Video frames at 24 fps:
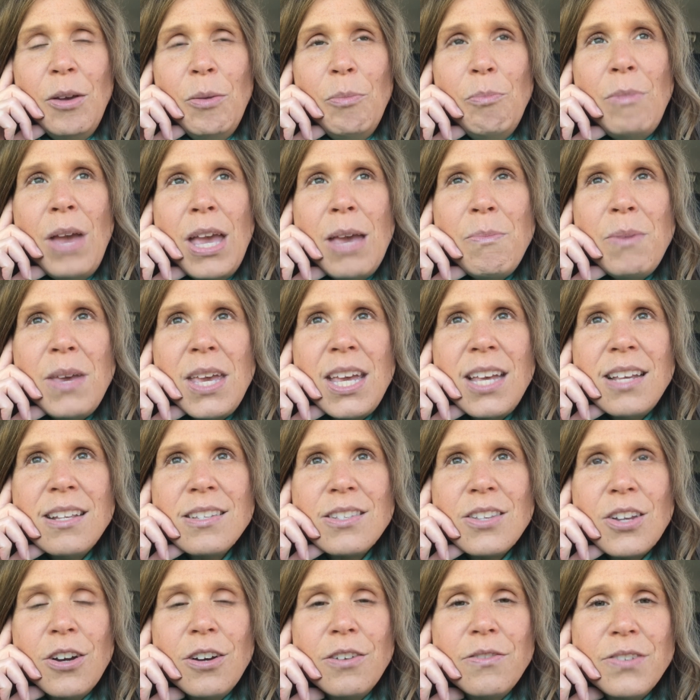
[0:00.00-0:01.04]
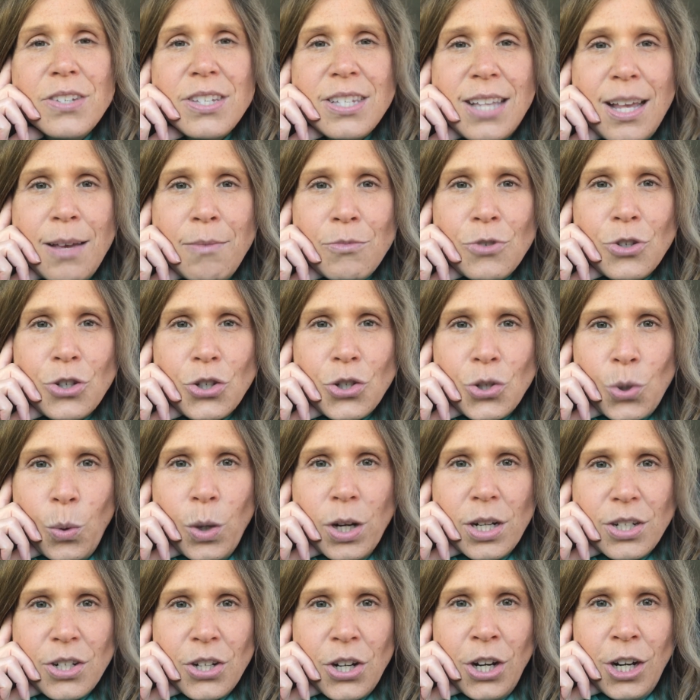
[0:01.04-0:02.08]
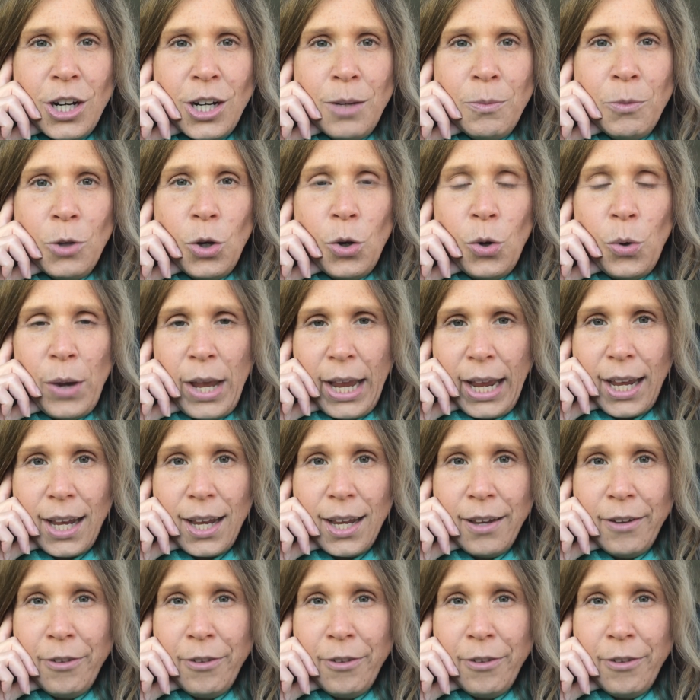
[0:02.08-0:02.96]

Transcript: maybe serve some short-term, quick